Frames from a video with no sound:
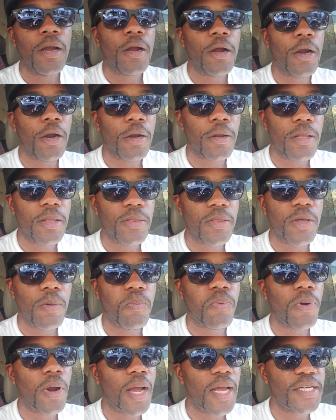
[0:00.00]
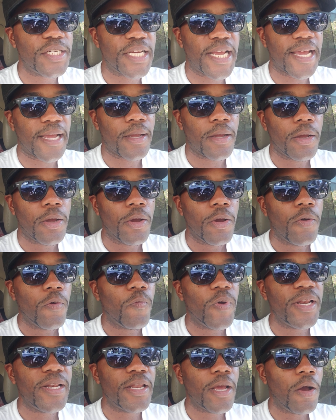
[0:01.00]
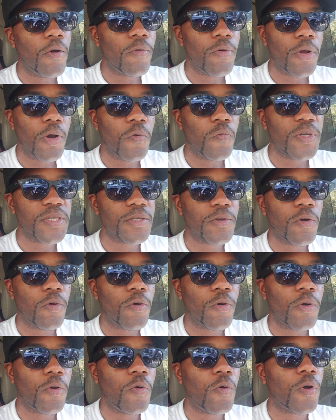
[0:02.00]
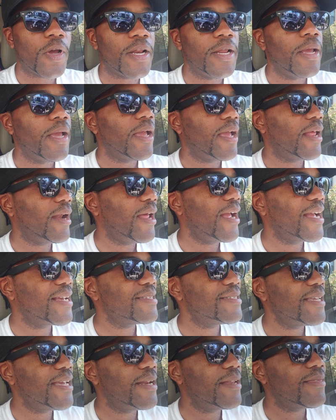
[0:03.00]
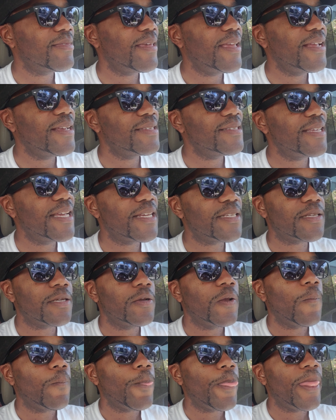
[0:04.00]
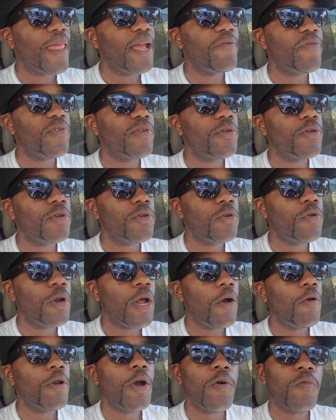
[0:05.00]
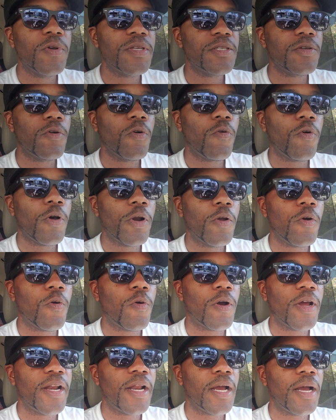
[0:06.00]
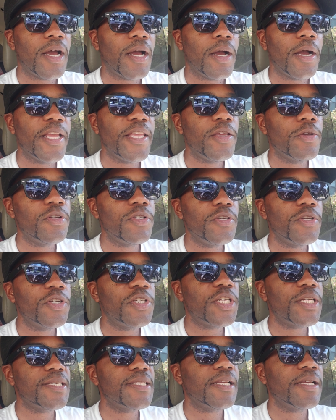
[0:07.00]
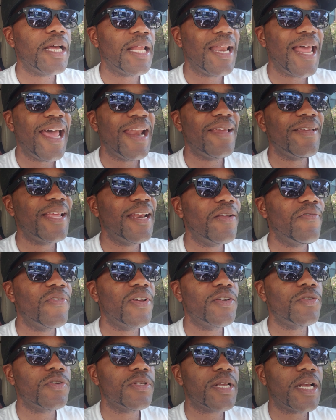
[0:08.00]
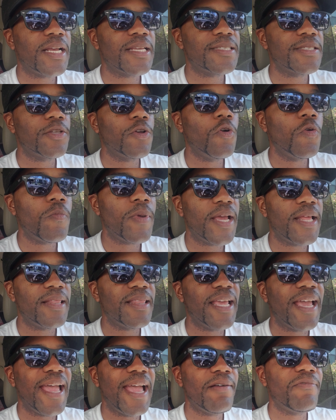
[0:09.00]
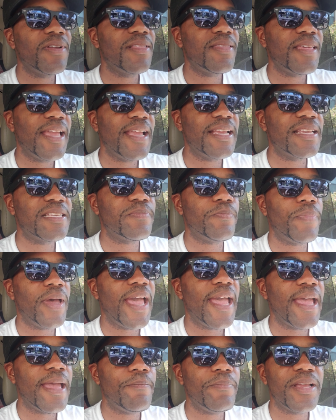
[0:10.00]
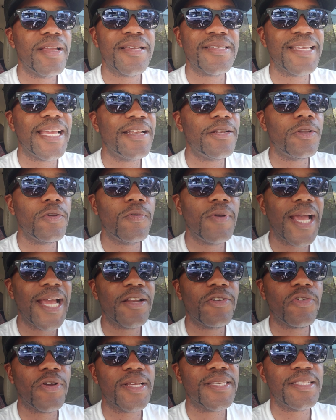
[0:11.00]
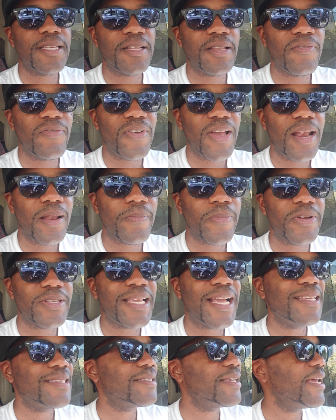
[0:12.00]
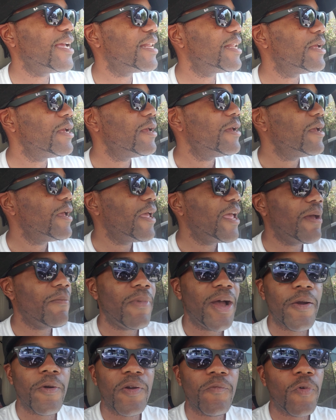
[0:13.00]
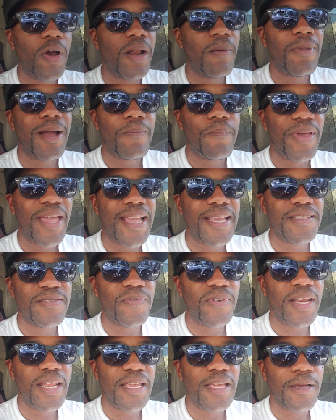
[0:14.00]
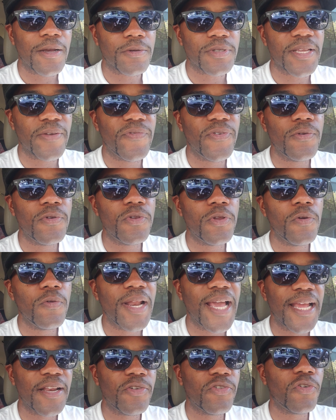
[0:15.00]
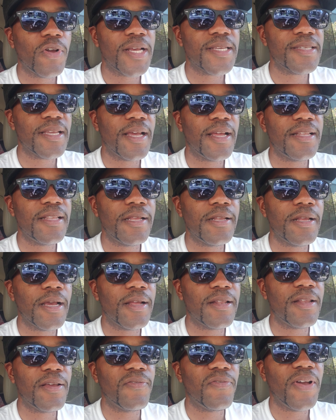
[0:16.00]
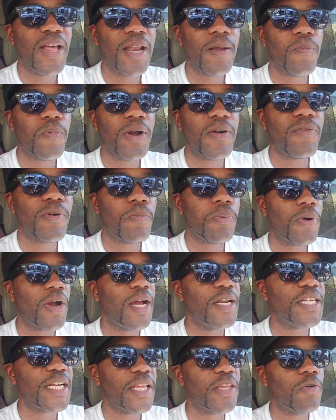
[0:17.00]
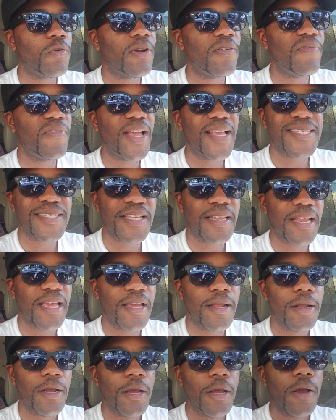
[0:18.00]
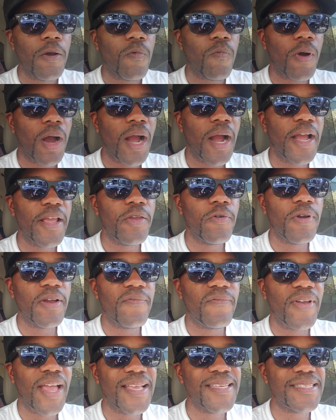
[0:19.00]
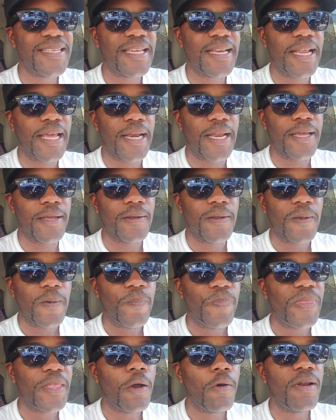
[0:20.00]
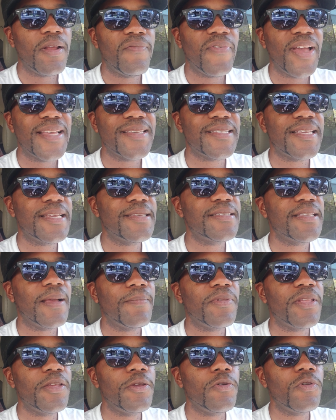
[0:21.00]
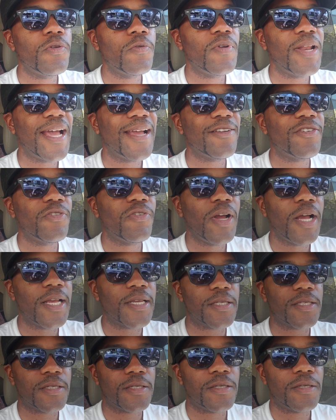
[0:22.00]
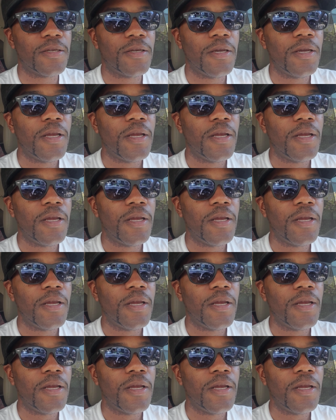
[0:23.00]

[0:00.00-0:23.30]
hurt the project. We don't know what's going on. And like I said, the thing is this. If you don't know what's going on, uh, you, you just, a lot of individuals are assuming that everything is bad because they do not trust the developers. I said in, my, in one of my past videos, if you do not trust a, a developer of a project you're investing in, why are you investing in it? Don't invest in something you do not trust